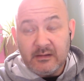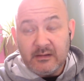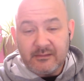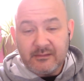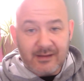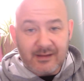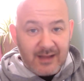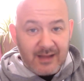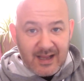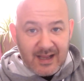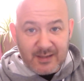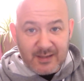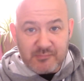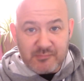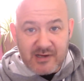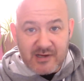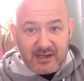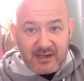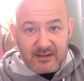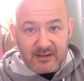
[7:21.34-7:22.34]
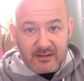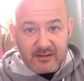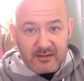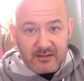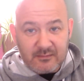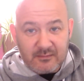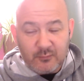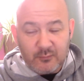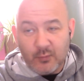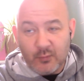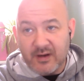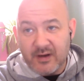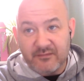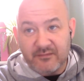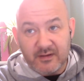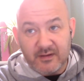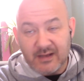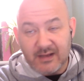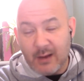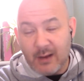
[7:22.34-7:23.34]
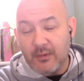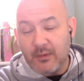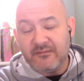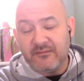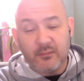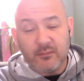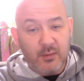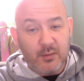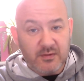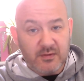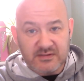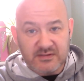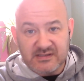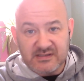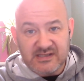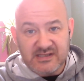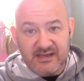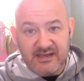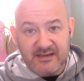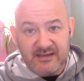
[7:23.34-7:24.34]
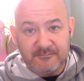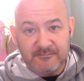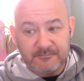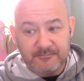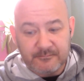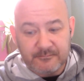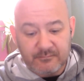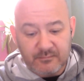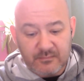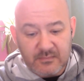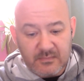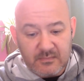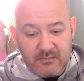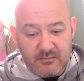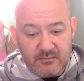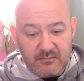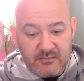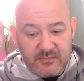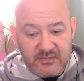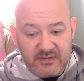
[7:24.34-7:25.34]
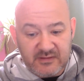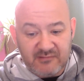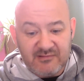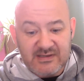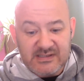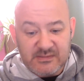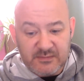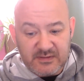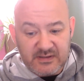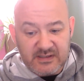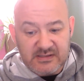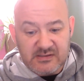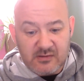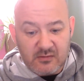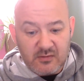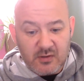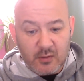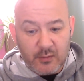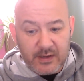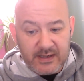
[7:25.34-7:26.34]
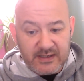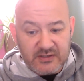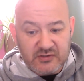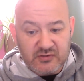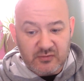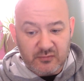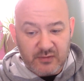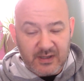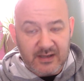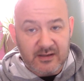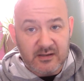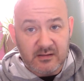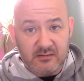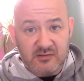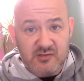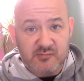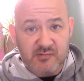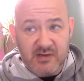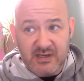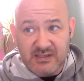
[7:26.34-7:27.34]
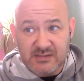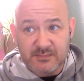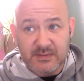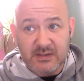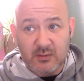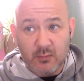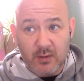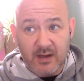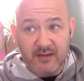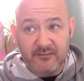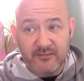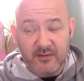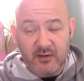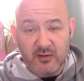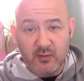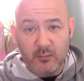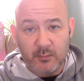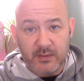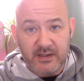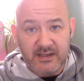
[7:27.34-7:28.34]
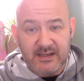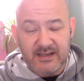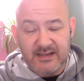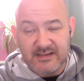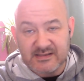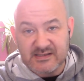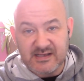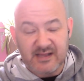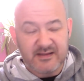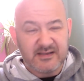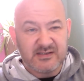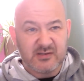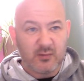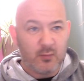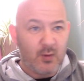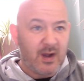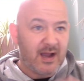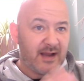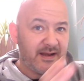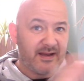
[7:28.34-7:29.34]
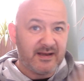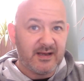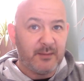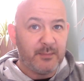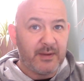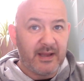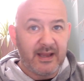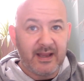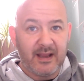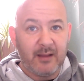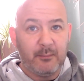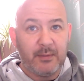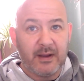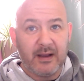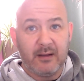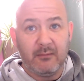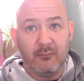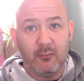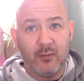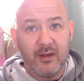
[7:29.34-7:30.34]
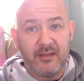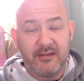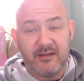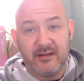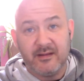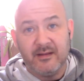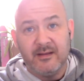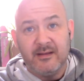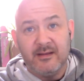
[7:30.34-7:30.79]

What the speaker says: the library, whatever, however we want to say it. There is this ongoing issue that Hillsborough has been quiet for a number of years. Now there's a wider debate about whether